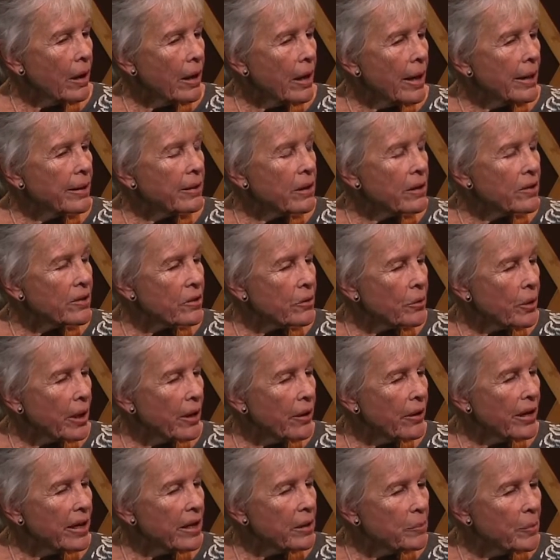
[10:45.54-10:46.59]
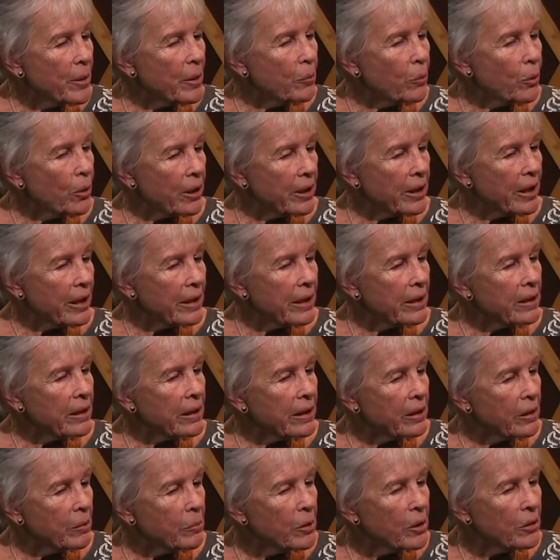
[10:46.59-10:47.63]
also Harry had been working in
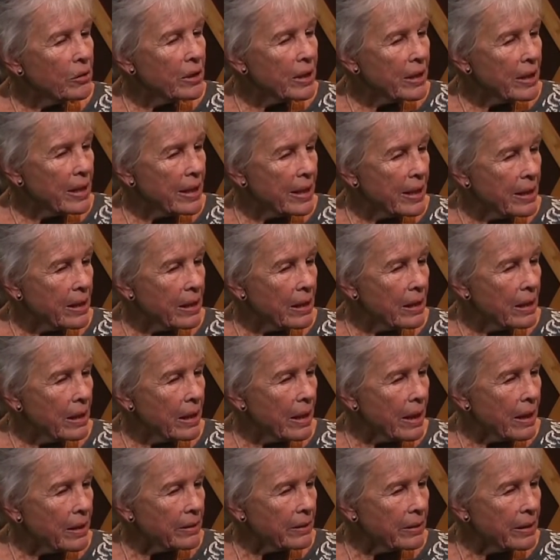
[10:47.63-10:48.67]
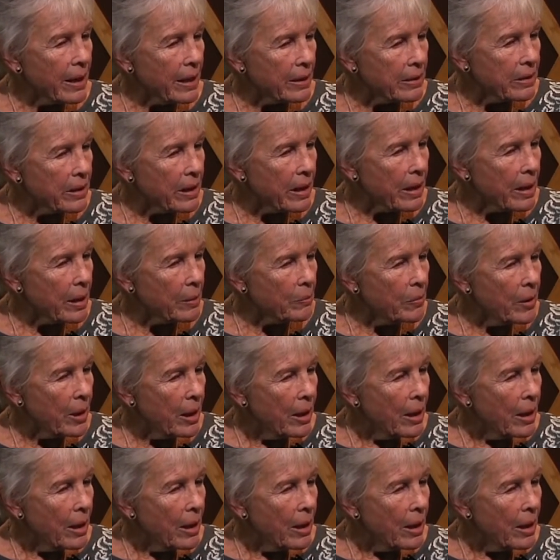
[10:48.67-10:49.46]
the community at that time,